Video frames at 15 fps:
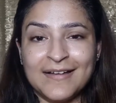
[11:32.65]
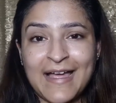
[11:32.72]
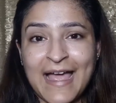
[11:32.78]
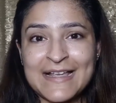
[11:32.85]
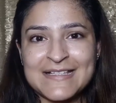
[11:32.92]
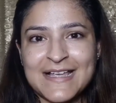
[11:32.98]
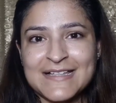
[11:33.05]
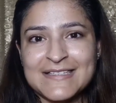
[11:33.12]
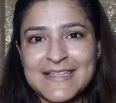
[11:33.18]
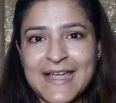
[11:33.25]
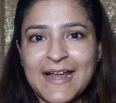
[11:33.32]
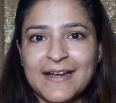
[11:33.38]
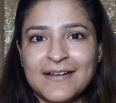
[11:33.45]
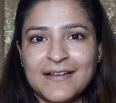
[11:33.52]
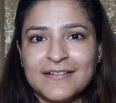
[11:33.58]
As I
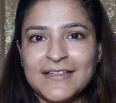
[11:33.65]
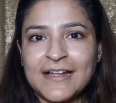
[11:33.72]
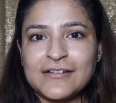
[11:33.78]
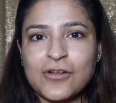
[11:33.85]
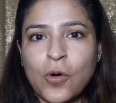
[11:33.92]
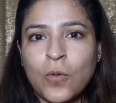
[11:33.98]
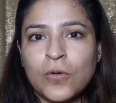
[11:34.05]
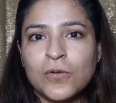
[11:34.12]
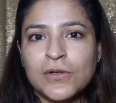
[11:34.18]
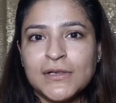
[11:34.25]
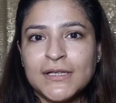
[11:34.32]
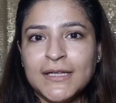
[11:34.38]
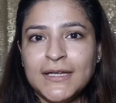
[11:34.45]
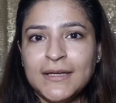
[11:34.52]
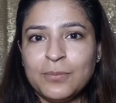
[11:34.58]
said, that
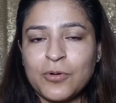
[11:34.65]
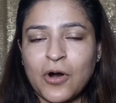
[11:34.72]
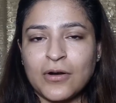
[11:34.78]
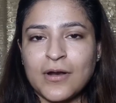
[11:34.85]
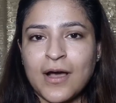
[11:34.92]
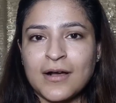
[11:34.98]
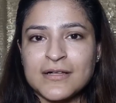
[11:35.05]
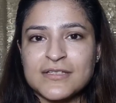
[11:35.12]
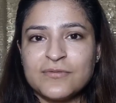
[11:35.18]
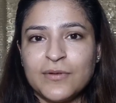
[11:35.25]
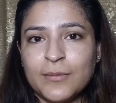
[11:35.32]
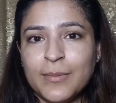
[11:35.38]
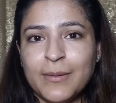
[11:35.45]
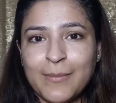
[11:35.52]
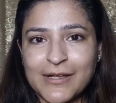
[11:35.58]
all the products
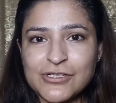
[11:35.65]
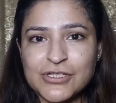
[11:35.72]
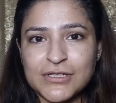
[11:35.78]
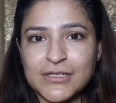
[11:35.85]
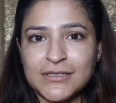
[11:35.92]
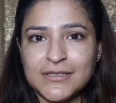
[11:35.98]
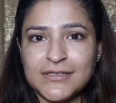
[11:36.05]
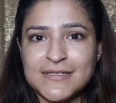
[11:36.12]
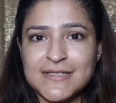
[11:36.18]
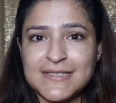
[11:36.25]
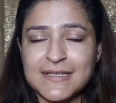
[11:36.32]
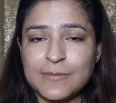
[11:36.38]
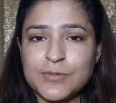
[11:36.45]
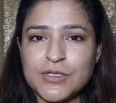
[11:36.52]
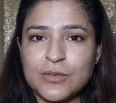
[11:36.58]
will be mentioned in the
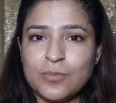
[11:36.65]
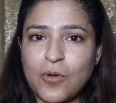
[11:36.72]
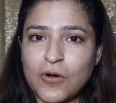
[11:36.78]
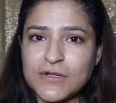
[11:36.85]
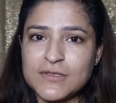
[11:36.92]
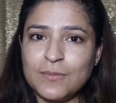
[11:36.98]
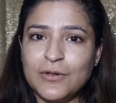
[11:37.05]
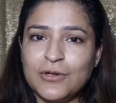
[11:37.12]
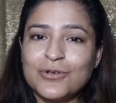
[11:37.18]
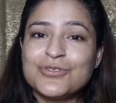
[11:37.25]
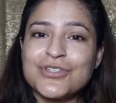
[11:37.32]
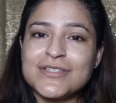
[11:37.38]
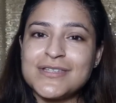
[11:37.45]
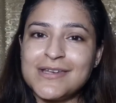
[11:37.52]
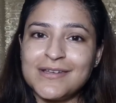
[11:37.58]
description box below,
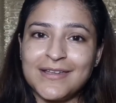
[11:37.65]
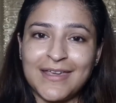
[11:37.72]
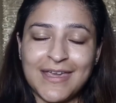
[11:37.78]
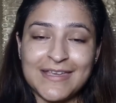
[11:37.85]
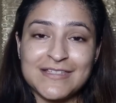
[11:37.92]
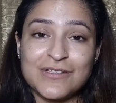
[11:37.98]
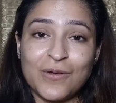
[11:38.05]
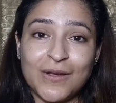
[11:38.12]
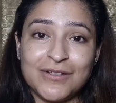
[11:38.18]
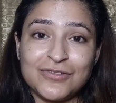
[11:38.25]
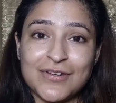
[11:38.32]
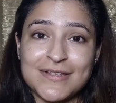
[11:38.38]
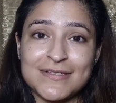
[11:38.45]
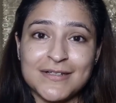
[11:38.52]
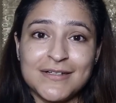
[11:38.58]
just in case you are
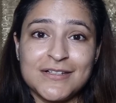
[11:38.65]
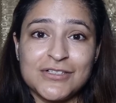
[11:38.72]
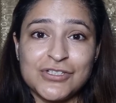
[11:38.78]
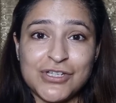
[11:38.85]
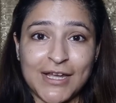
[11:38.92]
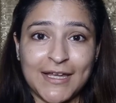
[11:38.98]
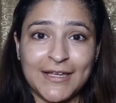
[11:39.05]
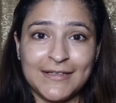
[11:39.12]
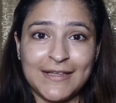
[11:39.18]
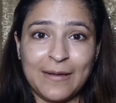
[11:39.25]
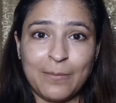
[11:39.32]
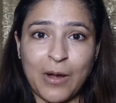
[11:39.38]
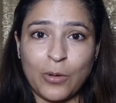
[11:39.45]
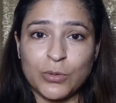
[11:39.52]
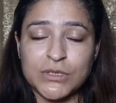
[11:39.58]
interested in checking
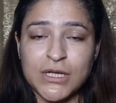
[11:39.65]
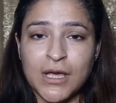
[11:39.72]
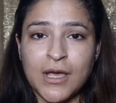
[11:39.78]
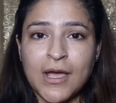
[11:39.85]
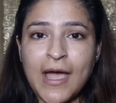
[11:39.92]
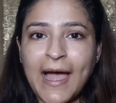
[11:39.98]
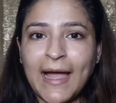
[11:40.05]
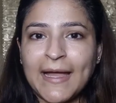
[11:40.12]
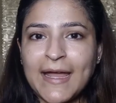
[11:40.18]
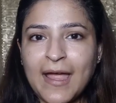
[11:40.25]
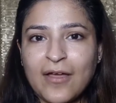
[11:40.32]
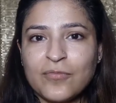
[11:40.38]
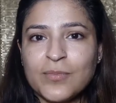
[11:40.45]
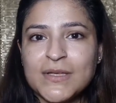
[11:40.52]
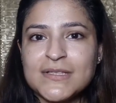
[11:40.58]
them out. I
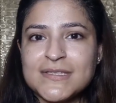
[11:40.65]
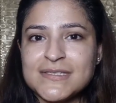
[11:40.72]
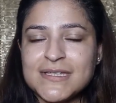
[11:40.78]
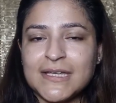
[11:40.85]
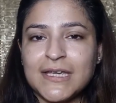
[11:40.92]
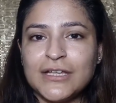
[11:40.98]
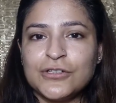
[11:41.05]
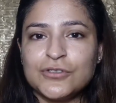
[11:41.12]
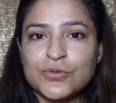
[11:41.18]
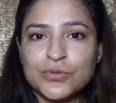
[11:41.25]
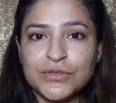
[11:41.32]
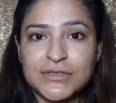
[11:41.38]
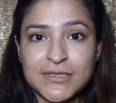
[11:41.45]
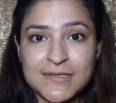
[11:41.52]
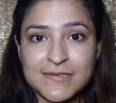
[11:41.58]
have been sticking to
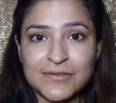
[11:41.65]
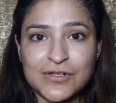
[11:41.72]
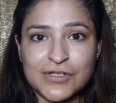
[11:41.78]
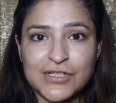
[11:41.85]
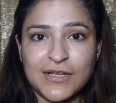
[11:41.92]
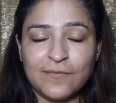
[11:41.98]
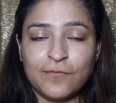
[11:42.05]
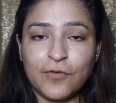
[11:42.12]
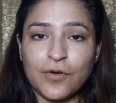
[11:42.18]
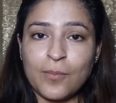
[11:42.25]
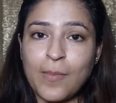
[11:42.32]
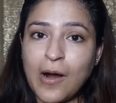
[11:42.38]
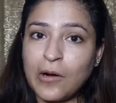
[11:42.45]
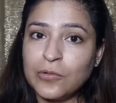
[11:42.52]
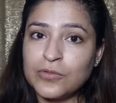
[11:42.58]
this regime for
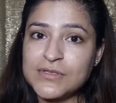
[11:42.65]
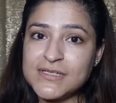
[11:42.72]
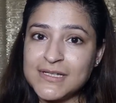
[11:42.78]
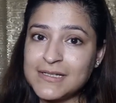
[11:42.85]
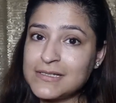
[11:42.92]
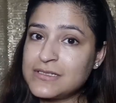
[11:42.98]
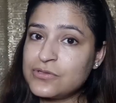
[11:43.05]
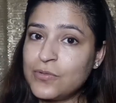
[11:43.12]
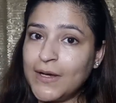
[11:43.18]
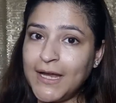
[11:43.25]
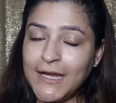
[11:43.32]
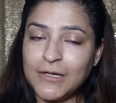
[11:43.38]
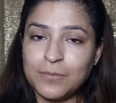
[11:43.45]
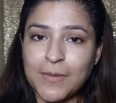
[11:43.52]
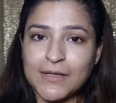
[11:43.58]
about 6 to
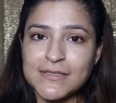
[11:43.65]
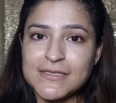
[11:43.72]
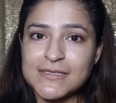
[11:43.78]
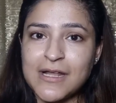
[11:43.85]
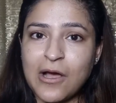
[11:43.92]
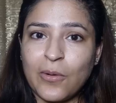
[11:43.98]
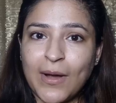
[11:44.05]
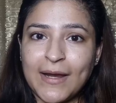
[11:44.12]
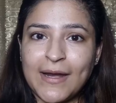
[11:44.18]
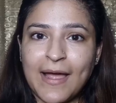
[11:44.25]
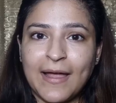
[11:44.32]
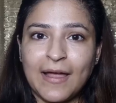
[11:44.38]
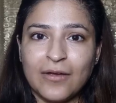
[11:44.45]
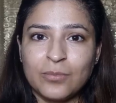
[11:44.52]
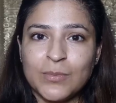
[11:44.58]
8 months now, and
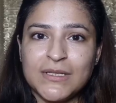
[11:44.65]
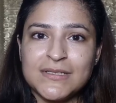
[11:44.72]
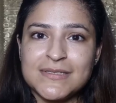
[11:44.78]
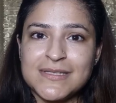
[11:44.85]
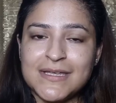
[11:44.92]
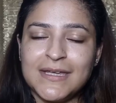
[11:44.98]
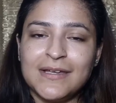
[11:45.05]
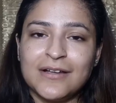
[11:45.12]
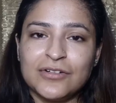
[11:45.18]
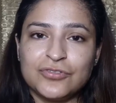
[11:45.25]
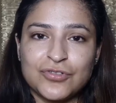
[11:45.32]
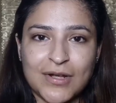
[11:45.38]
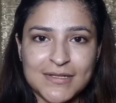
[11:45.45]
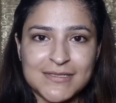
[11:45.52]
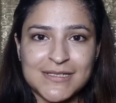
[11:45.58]
I have been seeing a
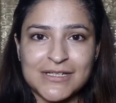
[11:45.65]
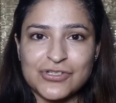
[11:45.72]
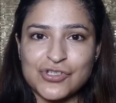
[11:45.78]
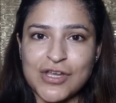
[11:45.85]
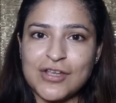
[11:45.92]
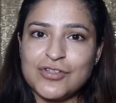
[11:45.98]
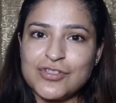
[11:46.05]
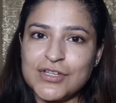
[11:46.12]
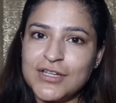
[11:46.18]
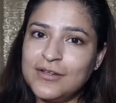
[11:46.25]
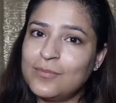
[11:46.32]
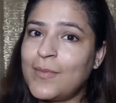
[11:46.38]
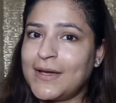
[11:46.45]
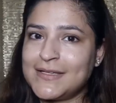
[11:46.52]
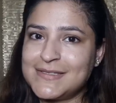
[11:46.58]
drastic change
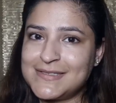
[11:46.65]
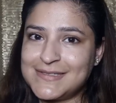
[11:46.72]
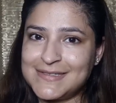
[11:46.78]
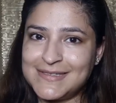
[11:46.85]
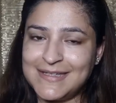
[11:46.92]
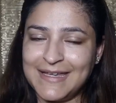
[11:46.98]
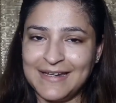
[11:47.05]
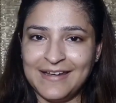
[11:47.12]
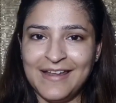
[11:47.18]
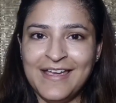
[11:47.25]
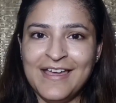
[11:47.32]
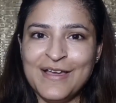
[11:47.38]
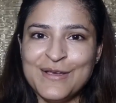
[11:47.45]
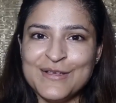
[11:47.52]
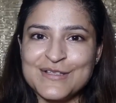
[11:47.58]
in my skin.
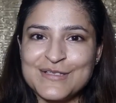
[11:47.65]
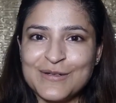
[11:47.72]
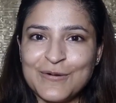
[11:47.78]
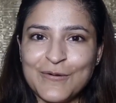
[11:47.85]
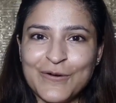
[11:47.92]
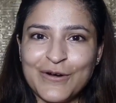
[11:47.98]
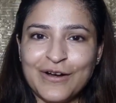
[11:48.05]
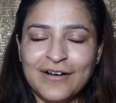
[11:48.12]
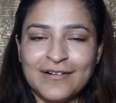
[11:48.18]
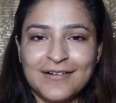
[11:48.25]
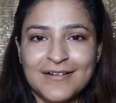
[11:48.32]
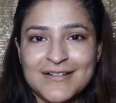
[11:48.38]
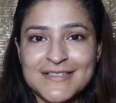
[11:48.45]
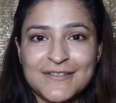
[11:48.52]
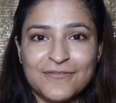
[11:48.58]
So
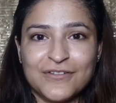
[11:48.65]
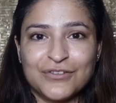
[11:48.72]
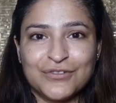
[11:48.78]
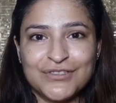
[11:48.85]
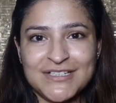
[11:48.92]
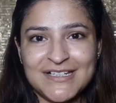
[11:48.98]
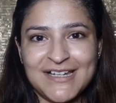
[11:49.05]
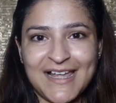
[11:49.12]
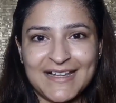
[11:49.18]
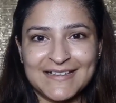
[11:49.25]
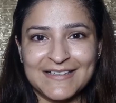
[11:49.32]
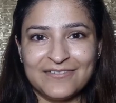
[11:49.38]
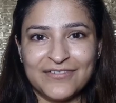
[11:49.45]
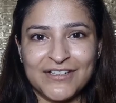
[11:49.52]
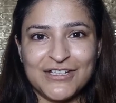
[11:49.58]
girls, if you did like
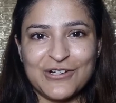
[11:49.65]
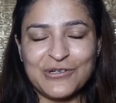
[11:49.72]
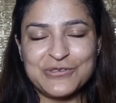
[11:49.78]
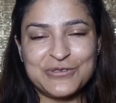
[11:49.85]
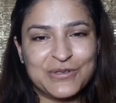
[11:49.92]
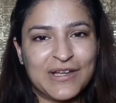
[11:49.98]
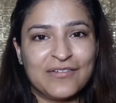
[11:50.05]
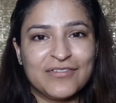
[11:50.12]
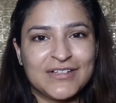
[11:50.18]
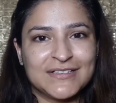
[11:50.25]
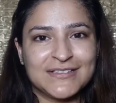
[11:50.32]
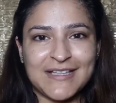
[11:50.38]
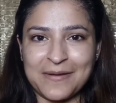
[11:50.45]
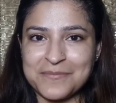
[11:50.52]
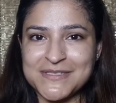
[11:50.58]
the video, do give it a
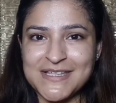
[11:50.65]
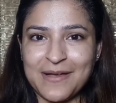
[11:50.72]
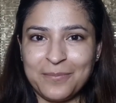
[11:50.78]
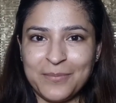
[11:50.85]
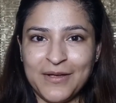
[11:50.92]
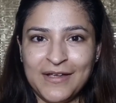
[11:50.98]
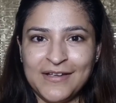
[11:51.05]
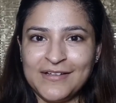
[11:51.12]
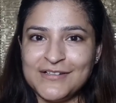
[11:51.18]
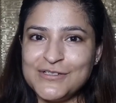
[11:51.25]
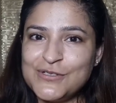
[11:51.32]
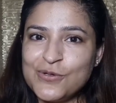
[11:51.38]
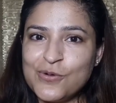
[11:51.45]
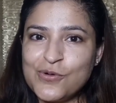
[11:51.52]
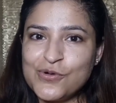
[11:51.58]
thumbs up,
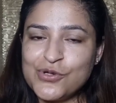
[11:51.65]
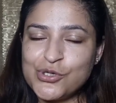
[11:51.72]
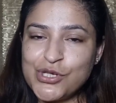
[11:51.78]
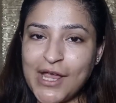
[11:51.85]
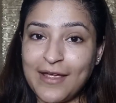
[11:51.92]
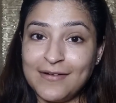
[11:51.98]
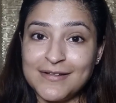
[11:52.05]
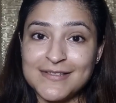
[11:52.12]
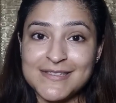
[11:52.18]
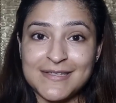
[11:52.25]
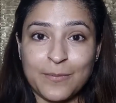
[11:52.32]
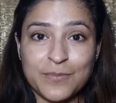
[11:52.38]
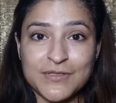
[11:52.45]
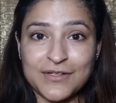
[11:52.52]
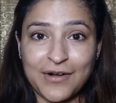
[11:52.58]
do share and
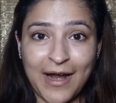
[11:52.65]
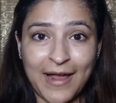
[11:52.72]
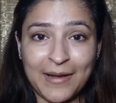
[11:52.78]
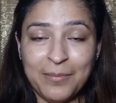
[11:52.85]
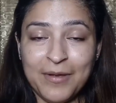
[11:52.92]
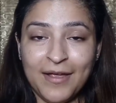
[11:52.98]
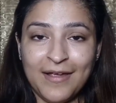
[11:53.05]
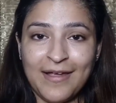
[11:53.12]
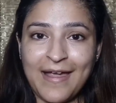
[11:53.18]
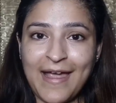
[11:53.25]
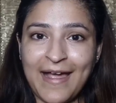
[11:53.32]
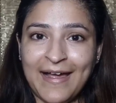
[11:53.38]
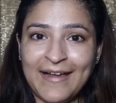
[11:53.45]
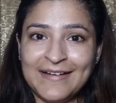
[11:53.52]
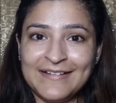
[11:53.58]
subscribe,
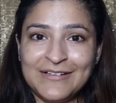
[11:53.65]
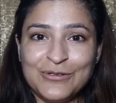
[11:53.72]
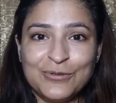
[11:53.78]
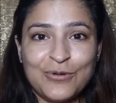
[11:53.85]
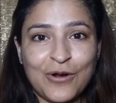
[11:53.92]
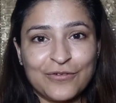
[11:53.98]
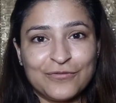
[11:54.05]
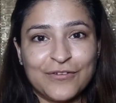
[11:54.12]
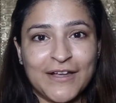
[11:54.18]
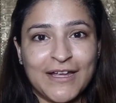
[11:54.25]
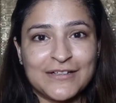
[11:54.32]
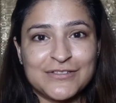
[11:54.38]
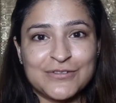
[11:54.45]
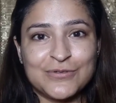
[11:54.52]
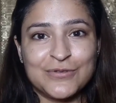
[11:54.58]
and do not
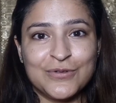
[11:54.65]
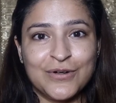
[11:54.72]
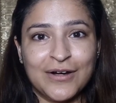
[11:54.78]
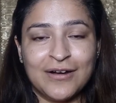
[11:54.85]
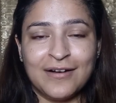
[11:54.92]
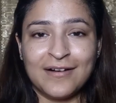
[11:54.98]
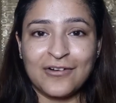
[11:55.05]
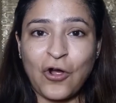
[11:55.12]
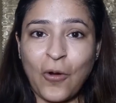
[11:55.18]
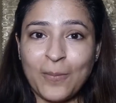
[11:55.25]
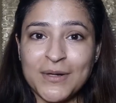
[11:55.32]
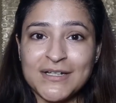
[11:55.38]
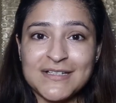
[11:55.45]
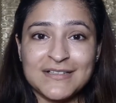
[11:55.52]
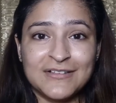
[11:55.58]
forget to
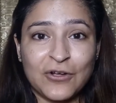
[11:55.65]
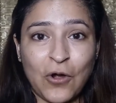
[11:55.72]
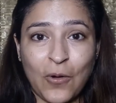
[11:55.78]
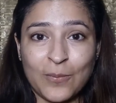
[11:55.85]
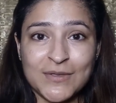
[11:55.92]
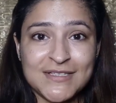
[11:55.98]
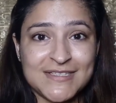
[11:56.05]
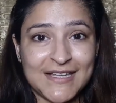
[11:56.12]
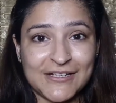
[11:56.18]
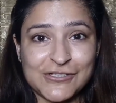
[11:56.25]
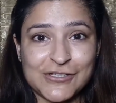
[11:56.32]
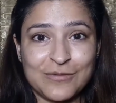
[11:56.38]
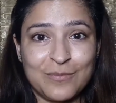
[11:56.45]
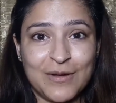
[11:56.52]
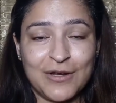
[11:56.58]
comment in the comment
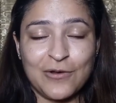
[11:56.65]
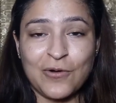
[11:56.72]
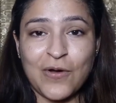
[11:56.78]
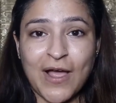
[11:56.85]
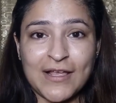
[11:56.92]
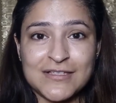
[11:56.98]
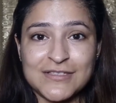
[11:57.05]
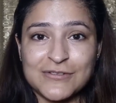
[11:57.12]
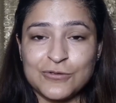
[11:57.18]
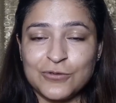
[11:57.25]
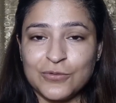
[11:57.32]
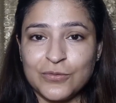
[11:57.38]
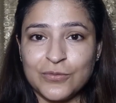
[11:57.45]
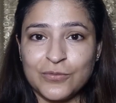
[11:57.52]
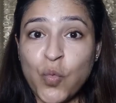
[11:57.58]
section below as to
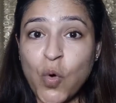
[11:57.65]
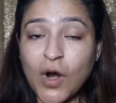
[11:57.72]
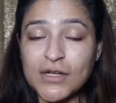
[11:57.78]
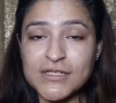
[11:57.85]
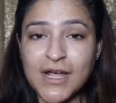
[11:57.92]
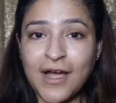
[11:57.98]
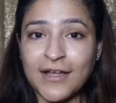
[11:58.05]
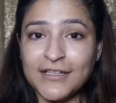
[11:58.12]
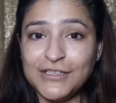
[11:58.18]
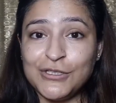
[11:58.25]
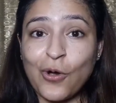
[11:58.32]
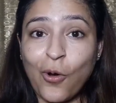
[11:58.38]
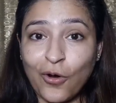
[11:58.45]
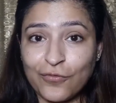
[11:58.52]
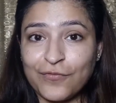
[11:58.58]
what are
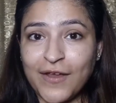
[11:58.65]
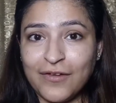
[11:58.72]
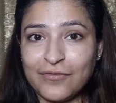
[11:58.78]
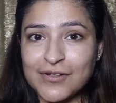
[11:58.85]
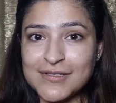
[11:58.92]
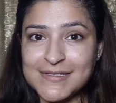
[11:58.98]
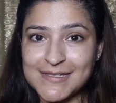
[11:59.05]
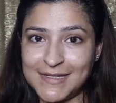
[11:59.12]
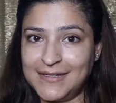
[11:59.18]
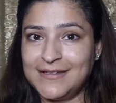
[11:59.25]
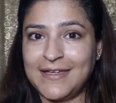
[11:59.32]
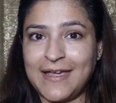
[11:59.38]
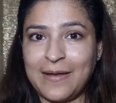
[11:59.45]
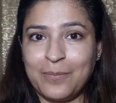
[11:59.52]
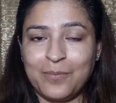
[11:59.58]
your favorite
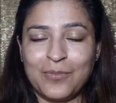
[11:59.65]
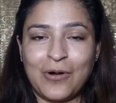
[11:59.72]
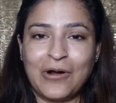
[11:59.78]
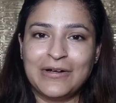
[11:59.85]
skincare